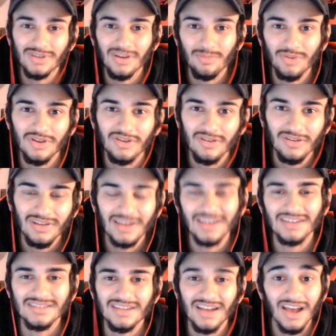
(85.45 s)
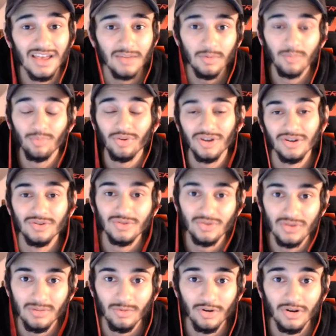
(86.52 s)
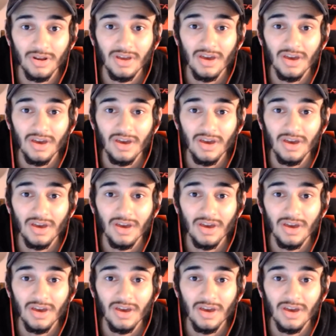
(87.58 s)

out pretty good. Like I said, I am a pretty new streamer.